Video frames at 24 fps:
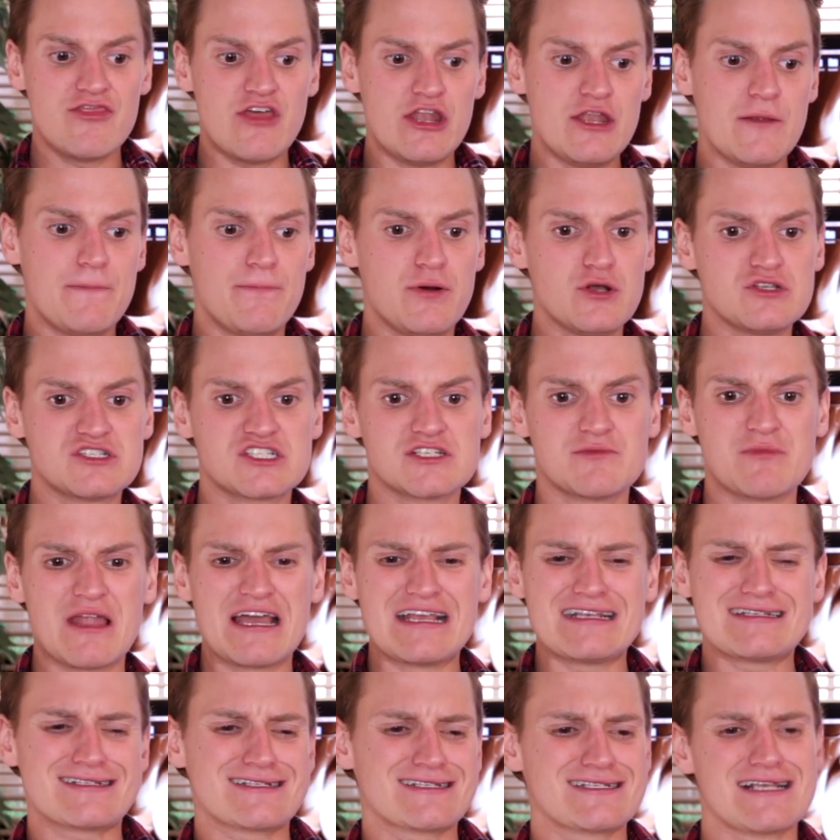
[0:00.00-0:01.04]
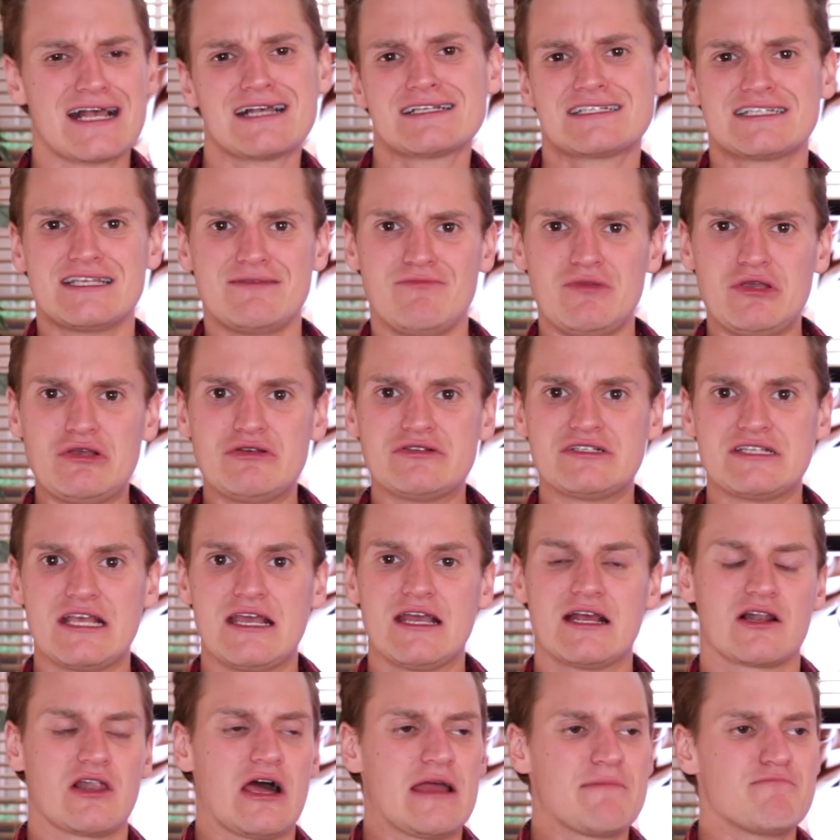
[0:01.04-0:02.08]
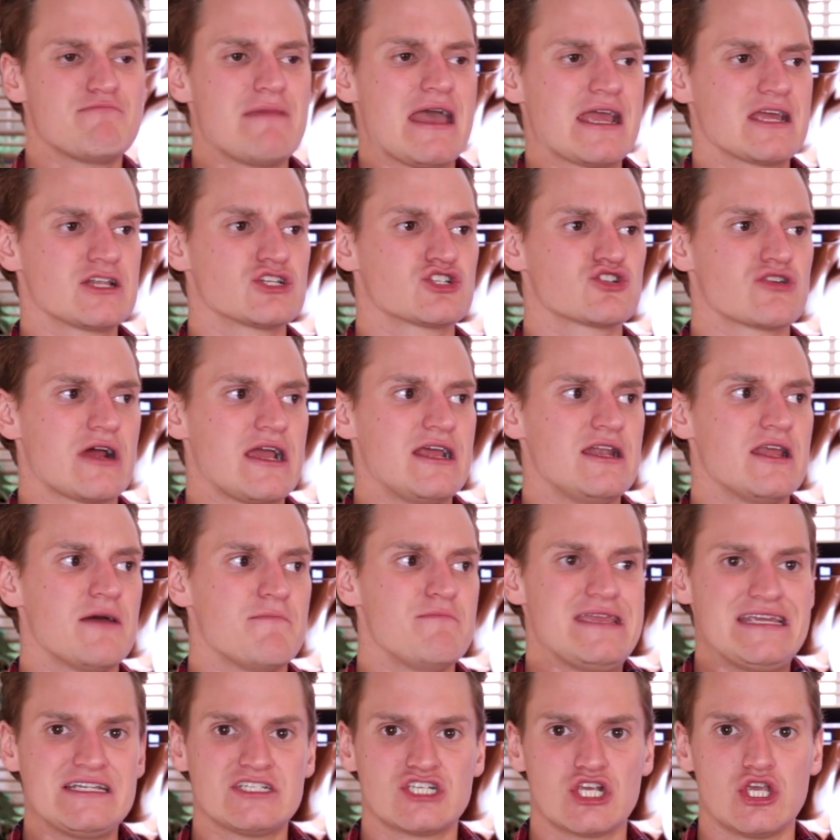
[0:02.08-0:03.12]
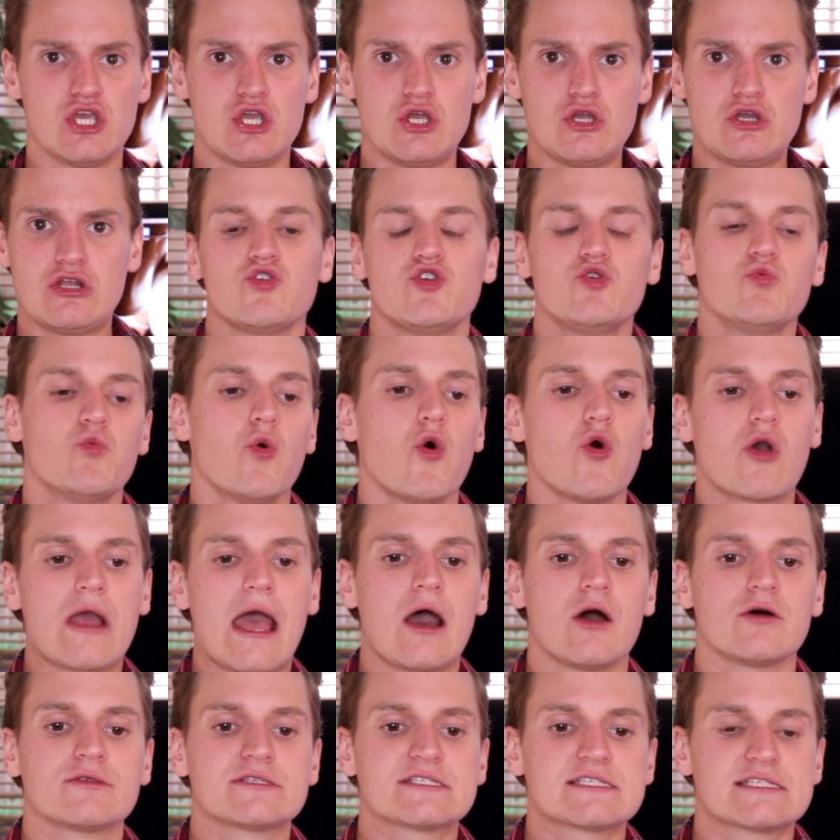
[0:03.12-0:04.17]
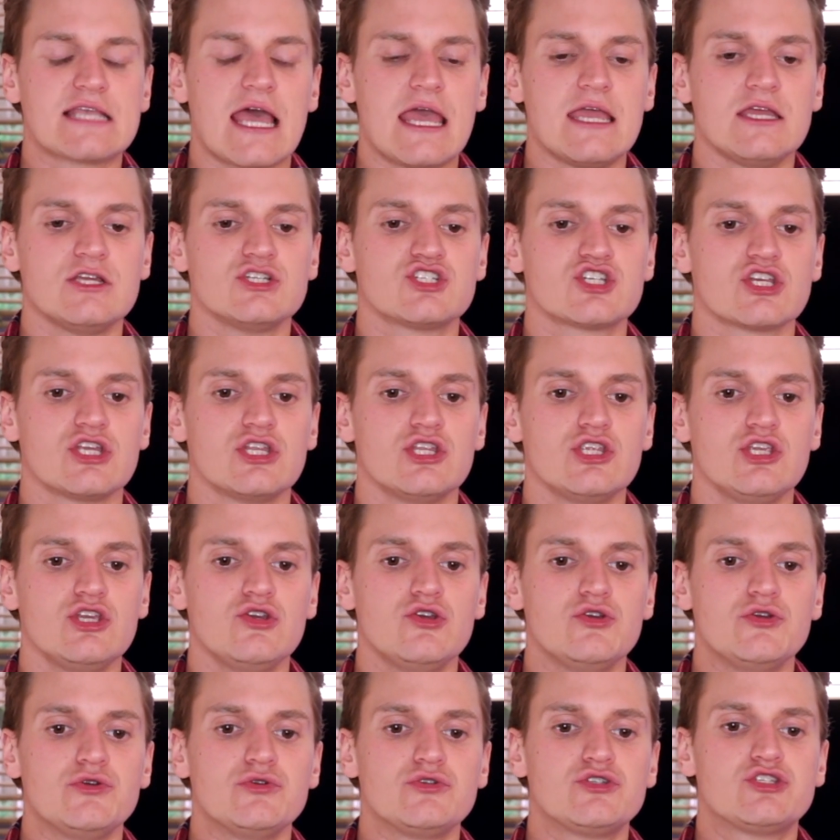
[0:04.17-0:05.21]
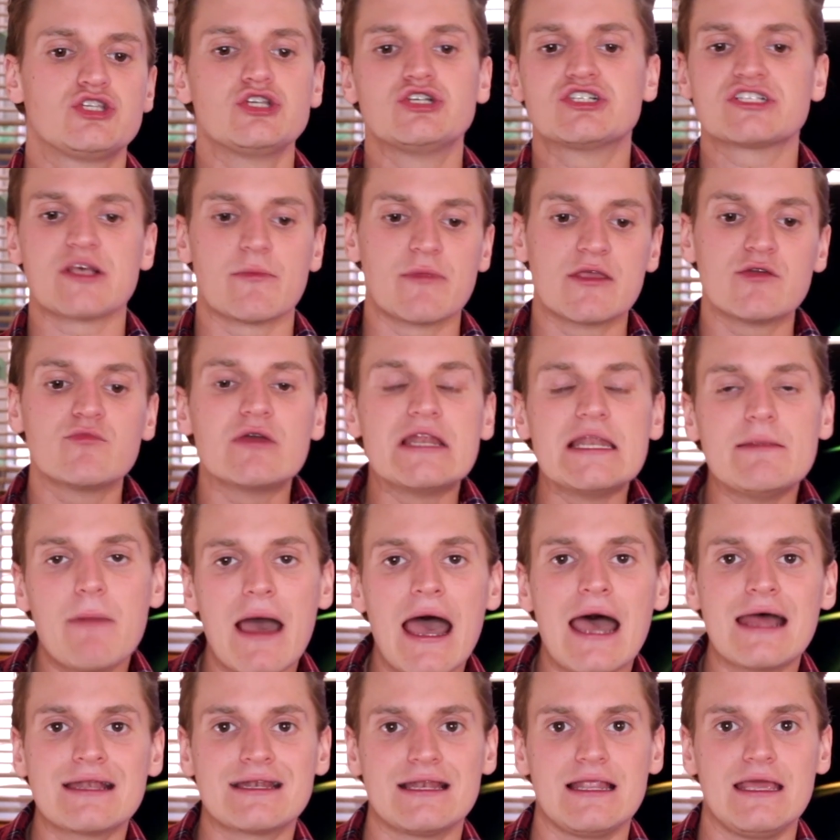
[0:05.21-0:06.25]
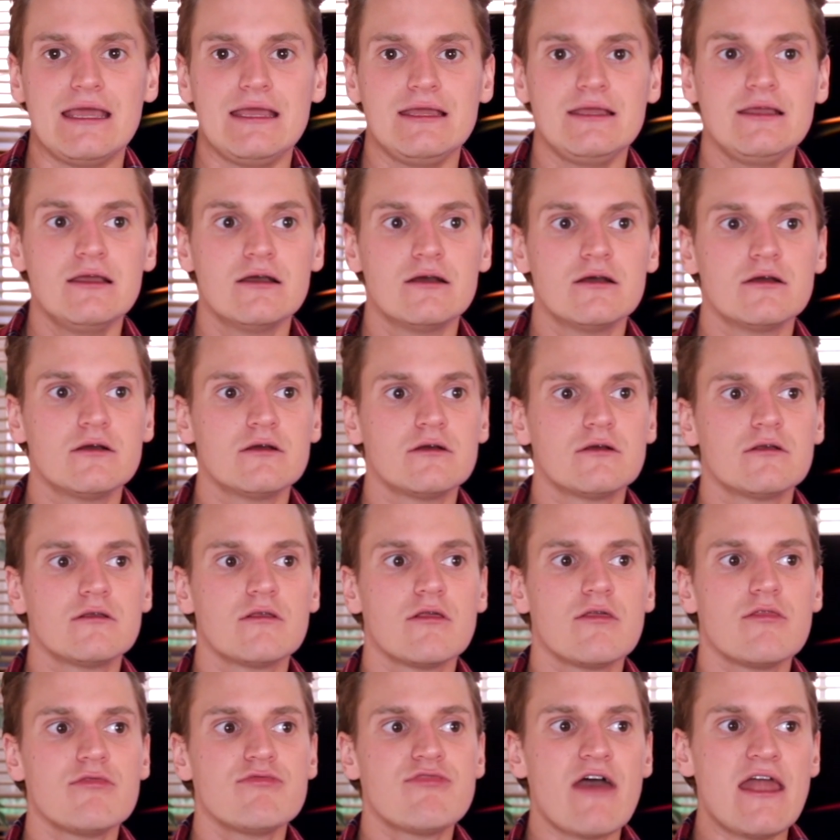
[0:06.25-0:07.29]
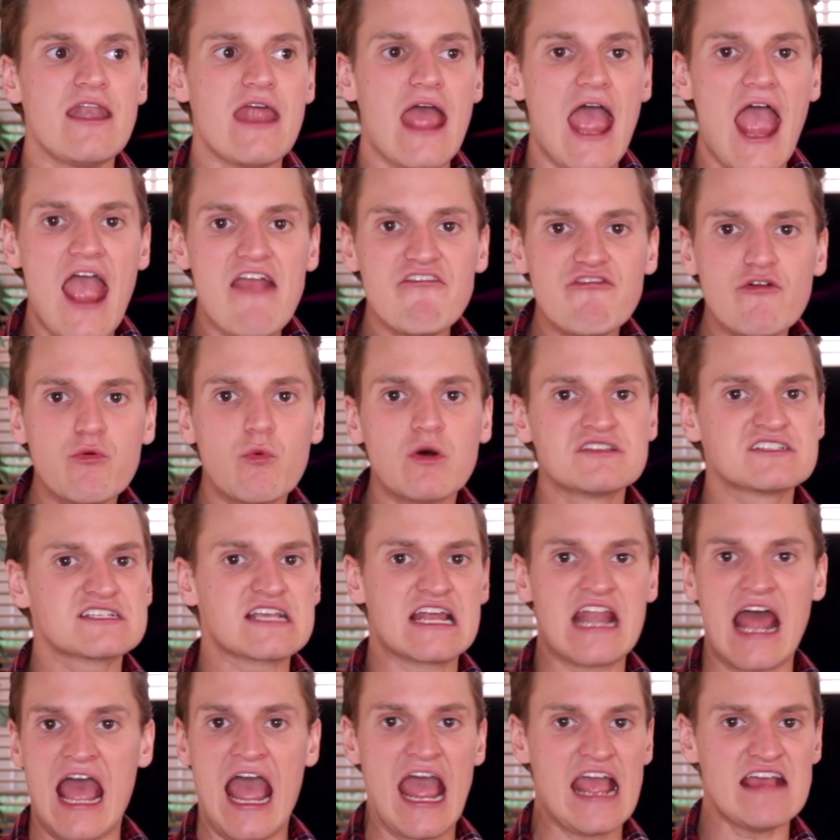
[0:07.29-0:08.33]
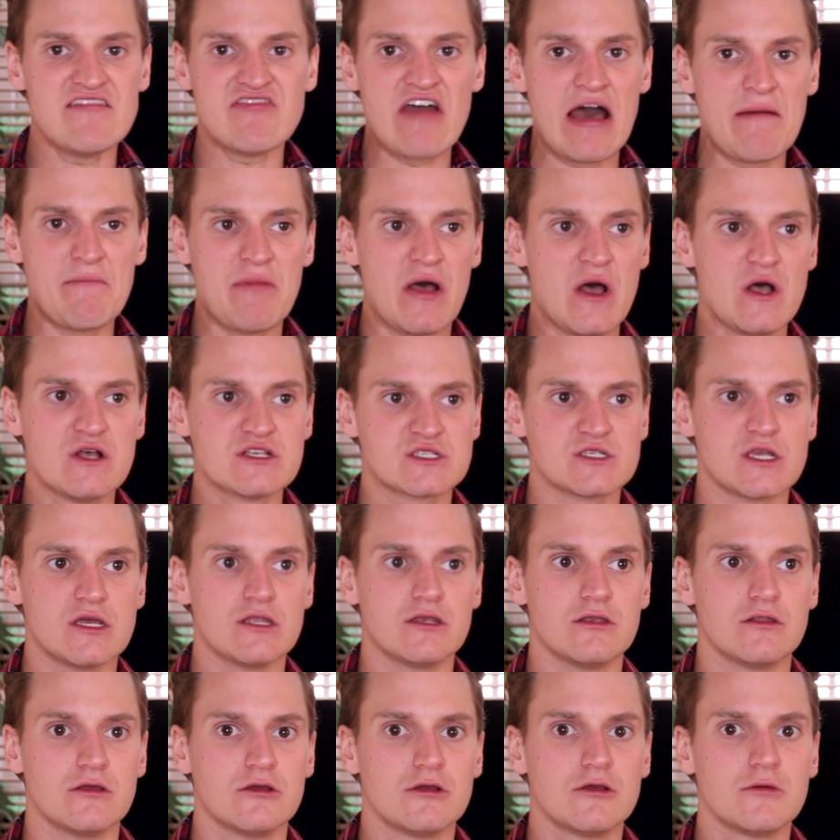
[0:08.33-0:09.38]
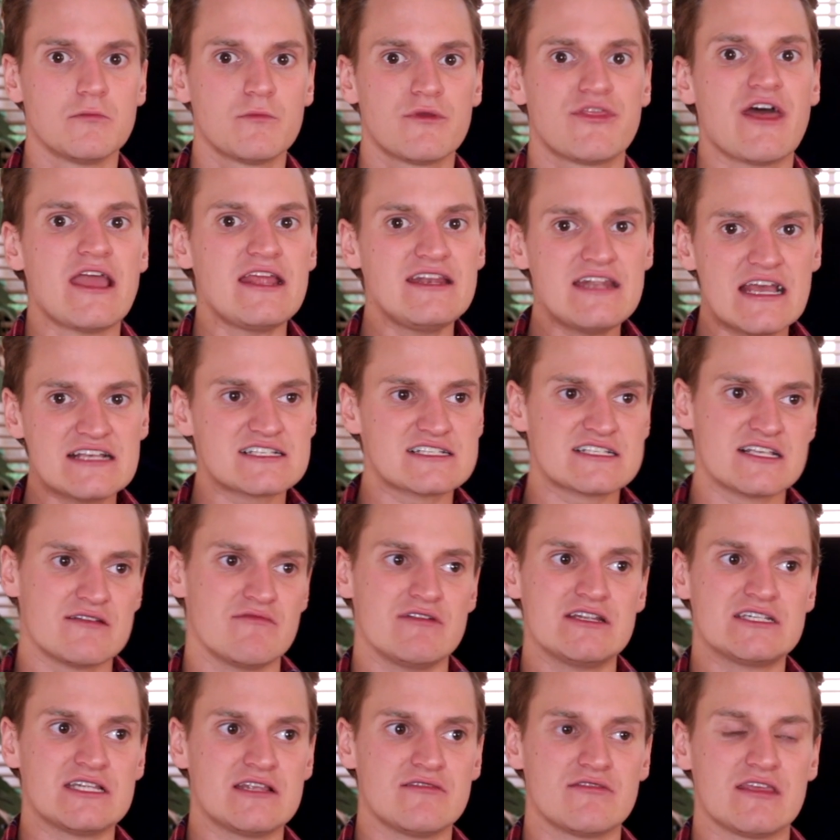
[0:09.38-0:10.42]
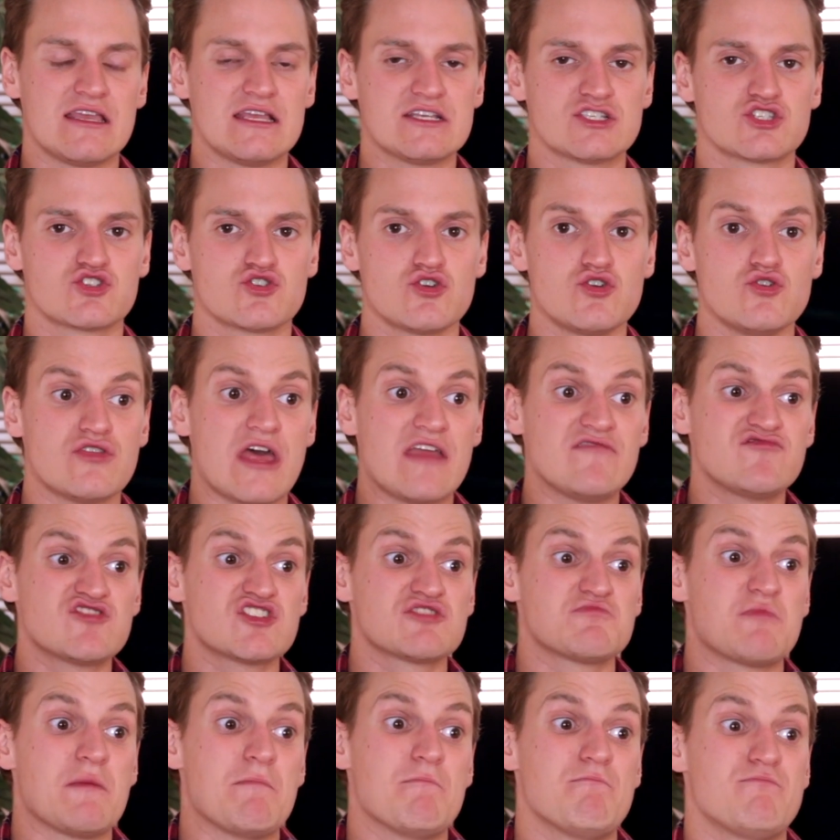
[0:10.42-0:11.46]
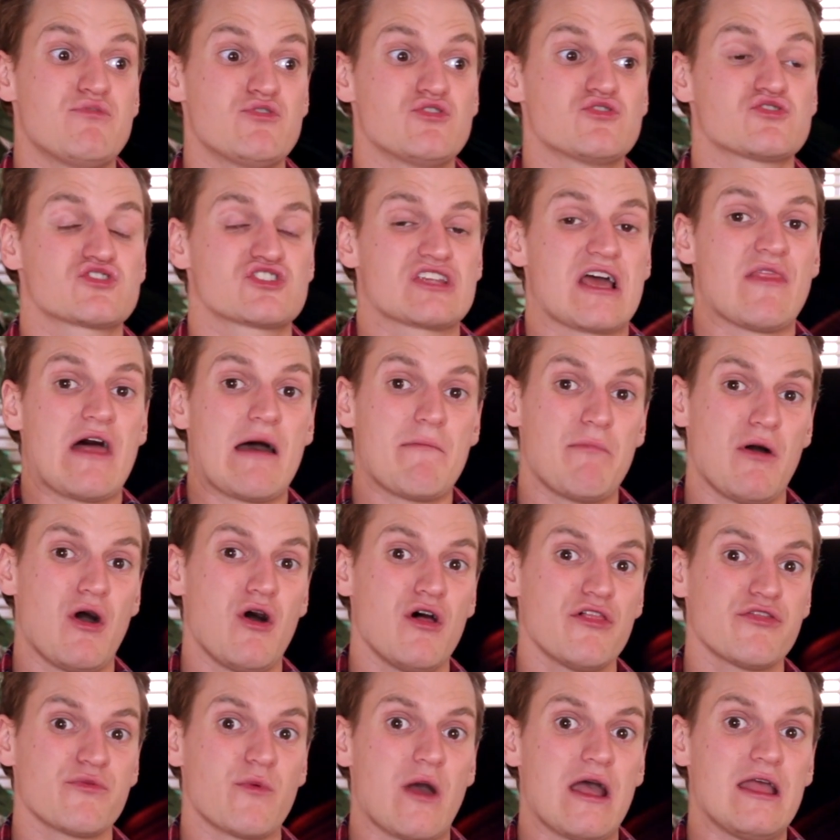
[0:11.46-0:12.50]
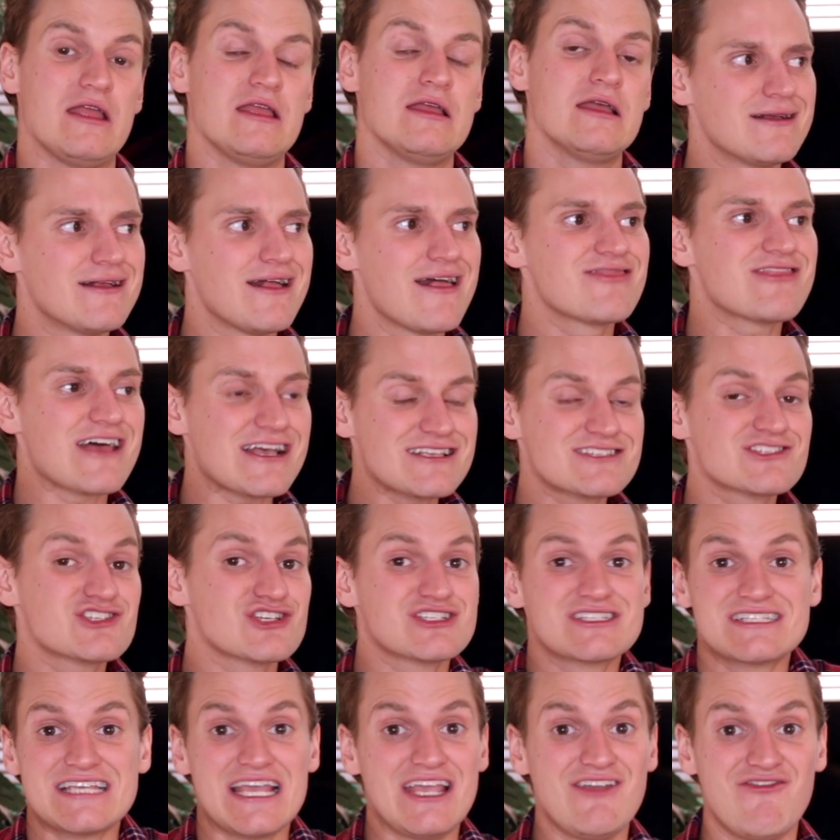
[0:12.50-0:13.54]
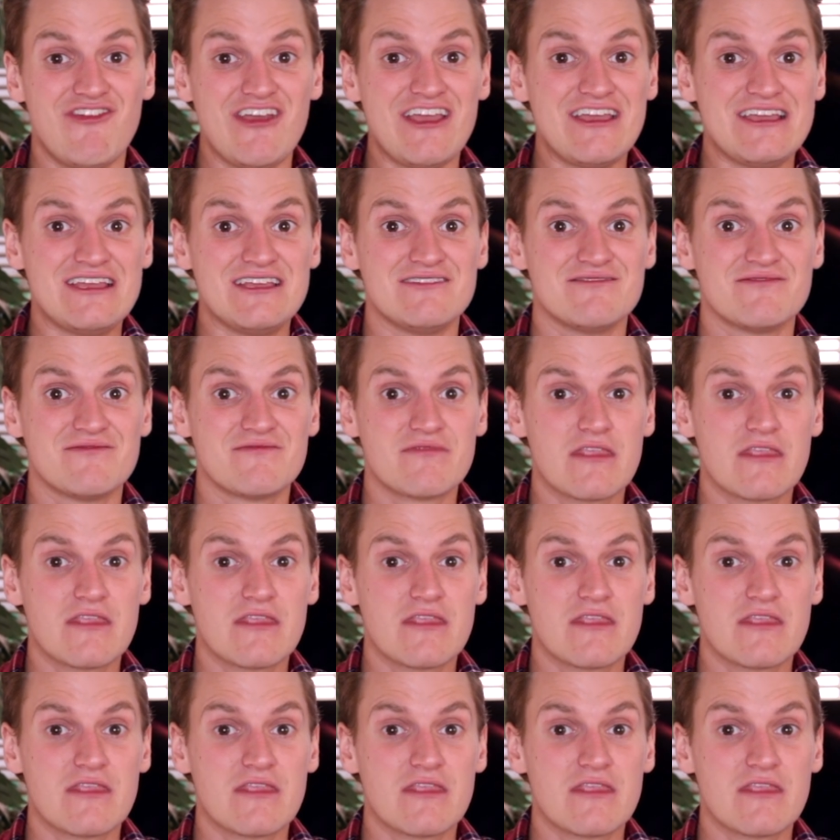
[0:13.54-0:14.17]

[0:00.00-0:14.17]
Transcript: then you put some like sassy music, like Meghan Trainor, Me Too. You walk out on stage and you do something really badly. Then everyone's gonna hate that person. But they necessarily didn't think it's true. They've just been pushed down that pathway. That's just TV.